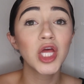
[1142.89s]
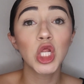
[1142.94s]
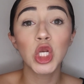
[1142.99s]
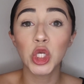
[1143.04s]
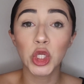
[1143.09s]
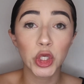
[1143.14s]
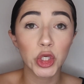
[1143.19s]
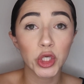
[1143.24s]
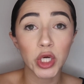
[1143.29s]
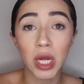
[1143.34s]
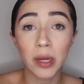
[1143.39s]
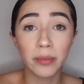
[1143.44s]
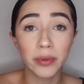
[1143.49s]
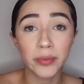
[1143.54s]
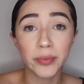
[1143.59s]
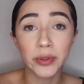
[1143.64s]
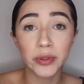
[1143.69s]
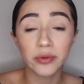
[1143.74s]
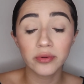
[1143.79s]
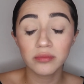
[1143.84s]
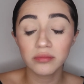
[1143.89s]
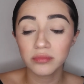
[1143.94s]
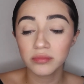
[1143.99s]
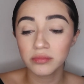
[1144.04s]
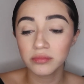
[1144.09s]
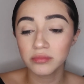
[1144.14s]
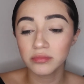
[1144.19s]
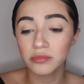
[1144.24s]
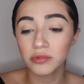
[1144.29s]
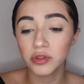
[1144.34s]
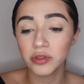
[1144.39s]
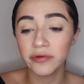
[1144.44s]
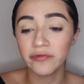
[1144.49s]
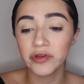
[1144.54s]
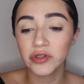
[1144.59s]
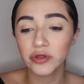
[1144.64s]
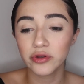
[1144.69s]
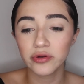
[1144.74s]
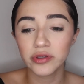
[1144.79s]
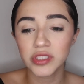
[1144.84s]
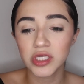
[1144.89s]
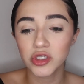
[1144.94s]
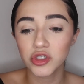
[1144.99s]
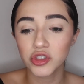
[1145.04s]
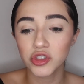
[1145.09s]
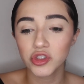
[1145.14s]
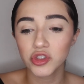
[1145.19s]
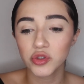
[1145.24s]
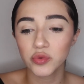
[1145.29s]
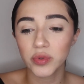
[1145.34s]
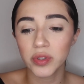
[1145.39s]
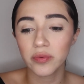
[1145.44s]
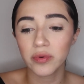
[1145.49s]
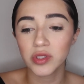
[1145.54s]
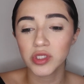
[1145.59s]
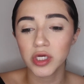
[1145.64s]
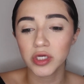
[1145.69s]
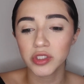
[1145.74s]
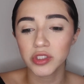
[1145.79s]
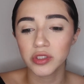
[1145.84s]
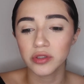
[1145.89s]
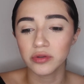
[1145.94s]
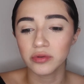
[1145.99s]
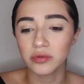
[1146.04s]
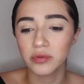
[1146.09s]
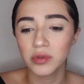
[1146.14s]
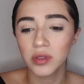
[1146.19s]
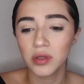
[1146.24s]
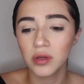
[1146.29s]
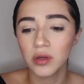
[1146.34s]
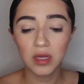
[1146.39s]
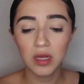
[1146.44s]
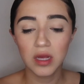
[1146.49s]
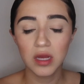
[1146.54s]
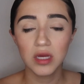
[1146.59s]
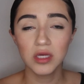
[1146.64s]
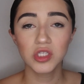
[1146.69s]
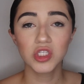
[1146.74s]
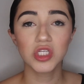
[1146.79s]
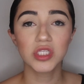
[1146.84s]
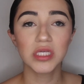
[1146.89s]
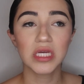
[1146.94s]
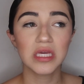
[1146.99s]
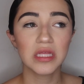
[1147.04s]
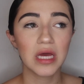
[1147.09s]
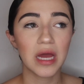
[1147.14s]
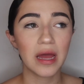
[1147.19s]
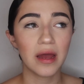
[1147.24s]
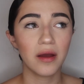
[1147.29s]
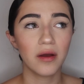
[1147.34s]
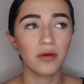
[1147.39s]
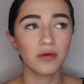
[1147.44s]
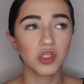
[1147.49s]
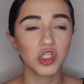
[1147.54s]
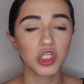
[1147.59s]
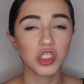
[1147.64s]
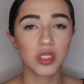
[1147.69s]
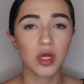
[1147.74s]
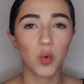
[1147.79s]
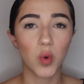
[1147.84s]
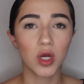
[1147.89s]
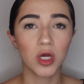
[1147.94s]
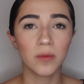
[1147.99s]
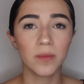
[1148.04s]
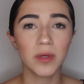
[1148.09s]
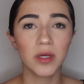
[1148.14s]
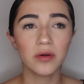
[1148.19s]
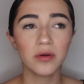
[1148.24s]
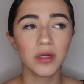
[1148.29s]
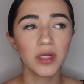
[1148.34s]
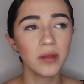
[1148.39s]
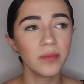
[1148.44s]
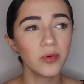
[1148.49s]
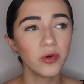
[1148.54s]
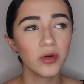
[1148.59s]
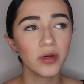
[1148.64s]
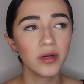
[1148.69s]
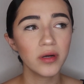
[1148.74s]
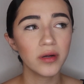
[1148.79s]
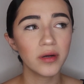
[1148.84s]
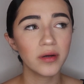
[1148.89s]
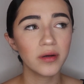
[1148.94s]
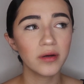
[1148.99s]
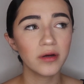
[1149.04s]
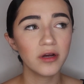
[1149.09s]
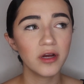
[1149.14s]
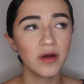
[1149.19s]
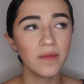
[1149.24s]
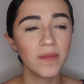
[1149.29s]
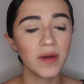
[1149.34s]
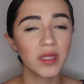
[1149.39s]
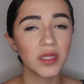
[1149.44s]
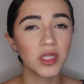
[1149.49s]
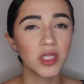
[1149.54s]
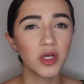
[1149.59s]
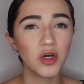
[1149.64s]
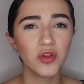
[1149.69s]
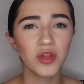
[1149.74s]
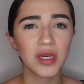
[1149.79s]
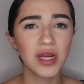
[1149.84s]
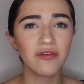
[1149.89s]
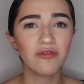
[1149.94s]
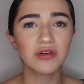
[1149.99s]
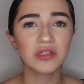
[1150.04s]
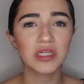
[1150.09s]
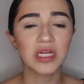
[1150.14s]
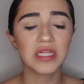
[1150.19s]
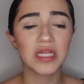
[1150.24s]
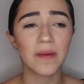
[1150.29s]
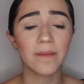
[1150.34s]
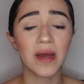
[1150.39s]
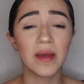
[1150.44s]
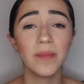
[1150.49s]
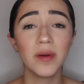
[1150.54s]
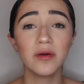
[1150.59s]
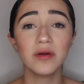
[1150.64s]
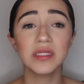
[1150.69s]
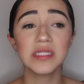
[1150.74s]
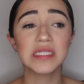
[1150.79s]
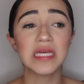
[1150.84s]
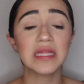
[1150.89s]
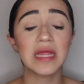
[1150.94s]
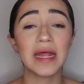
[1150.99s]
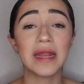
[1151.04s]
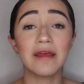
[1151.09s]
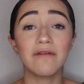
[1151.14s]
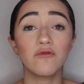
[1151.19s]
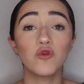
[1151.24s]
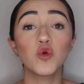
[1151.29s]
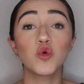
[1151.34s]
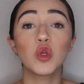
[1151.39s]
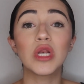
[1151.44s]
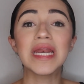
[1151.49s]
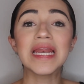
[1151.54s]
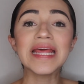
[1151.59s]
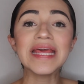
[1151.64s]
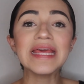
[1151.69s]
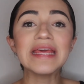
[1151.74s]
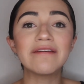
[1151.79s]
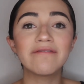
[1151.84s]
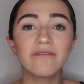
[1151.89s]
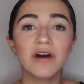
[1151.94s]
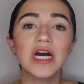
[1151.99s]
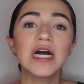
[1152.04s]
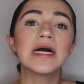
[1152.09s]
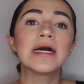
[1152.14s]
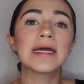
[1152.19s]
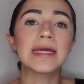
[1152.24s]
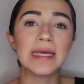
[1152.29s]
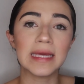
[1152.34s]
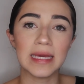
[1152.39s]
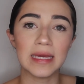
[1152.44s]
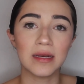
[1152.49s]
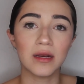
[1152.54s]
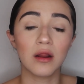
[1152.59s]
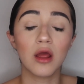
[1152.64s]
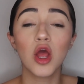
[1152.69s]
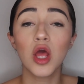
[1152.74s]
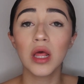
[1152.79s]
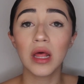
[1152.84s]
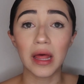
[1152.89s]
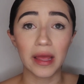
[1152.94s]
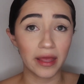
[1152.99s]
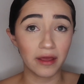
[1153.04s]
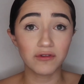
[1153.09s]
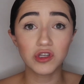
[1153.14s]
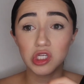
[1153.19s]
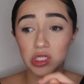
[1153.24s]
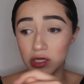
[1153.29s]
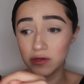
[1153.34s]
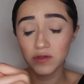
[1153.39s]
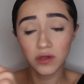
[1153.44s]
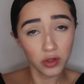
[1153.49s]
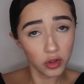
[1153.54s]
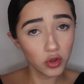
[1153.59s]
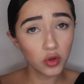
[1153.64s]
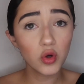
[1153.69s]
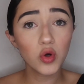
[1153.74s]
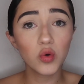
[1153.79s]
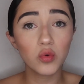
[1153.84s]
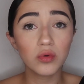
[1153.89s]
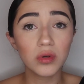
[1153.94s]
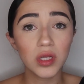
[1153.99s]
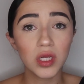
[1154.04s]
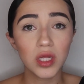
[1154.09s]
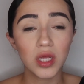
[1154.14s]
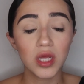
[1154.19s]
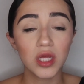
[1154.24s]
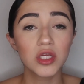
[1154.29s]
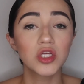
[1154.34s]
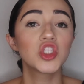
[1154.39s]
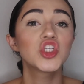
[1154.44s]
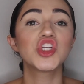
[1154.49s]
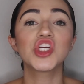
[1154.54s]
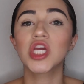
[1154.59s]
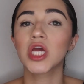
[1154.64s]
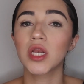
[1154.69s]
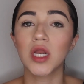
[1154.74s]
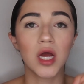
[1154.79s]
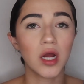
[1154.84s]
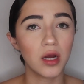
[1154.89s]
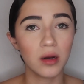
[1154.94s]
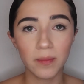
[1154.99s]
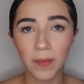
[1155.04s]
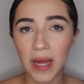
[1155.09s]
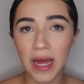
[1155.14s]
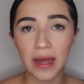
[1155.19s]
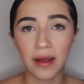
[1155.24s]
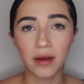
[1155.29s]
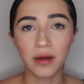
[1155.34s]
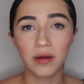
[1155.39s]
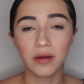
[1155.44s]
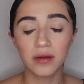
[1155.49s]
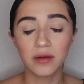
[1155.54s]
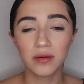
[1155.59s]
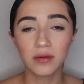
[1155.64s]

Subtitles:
No, you're not, boo-boo. You even told us that your sister wouldn't want to talk to you. She's saying that she's not welcome here anymore. No, they never said that. My parents said that if you leave again, like if she leaves on her own, she cannot come back.